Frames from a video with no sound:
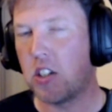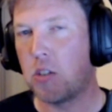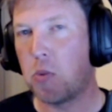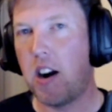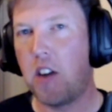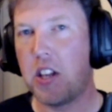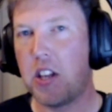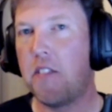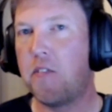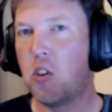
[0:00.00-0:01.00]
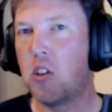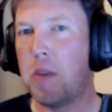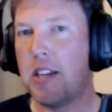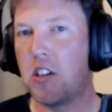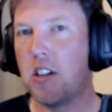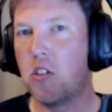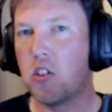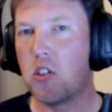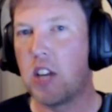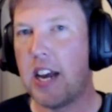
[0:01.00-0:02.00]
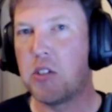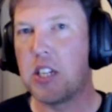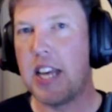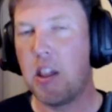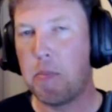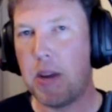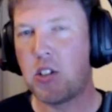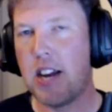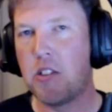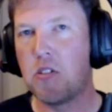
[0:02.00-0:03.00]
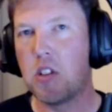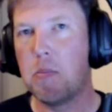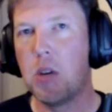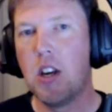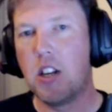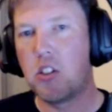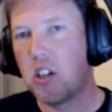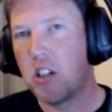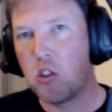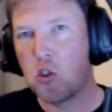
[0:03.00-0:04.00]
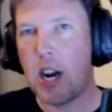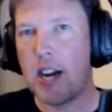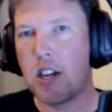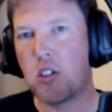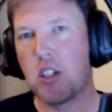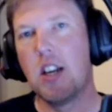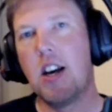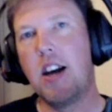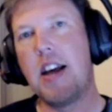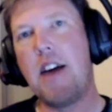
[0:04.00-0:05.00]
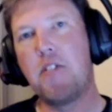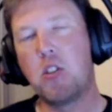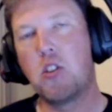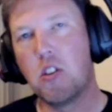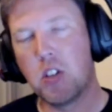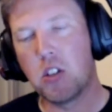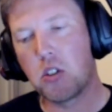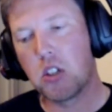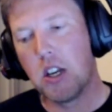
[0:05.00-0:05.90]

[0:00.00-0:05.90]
is where I think they've fundamentally understood how to get the best out of them at certain tracks, and they haven't at others.